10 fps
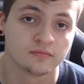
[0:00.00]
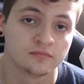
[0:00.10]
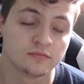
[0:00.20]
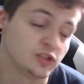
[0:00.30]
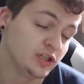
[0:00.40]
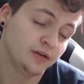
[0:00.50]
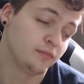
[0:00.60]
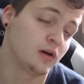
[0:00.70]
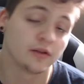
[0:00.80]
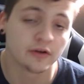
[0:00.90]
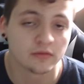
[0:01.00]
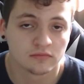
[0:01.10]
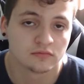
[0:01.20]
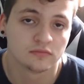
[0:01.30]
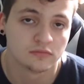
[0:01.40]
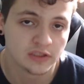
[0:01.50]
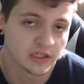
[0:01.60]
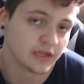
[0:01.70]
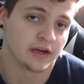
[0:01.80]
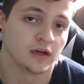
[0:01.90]
She didn't bother. She
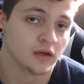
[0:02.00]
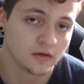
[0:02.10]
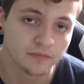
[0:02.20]
didn't care.